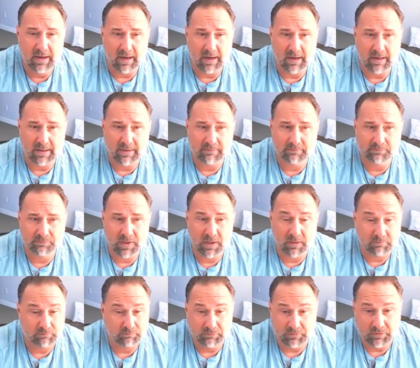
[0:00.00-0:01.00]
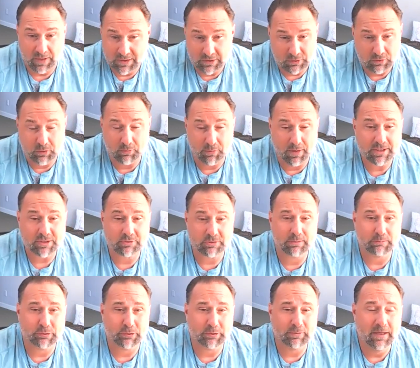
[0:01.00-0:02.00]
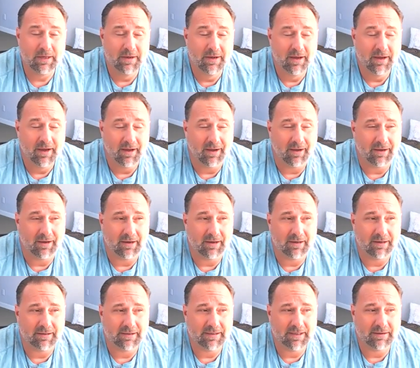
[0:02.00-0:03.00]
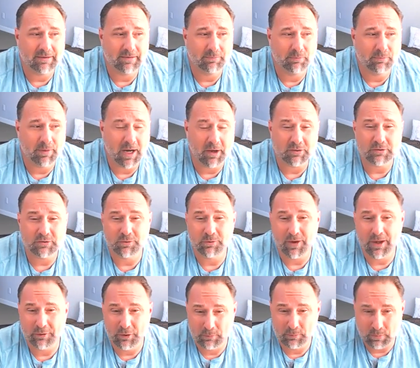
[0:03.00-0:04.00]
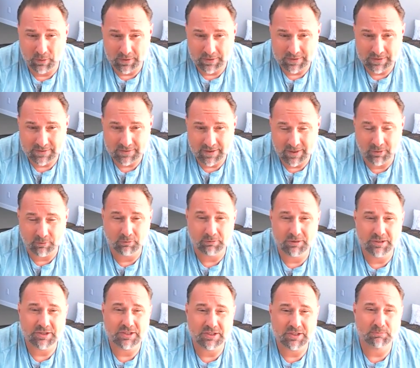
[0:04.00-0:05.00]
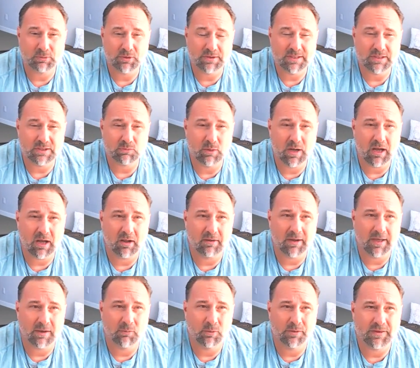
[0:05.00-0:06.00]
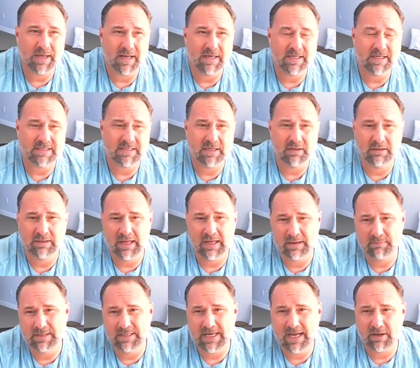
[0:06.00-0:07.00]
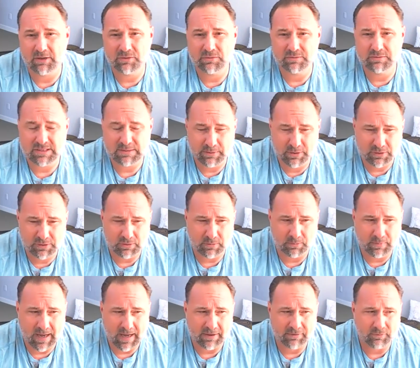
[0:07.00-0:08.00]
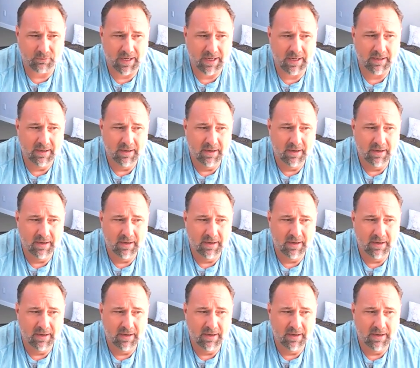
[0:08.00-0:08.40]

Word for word: um, you know i do know my scripture uh, but i also know other books that are religious books as well and what that did is it led me down to a spiritual pathway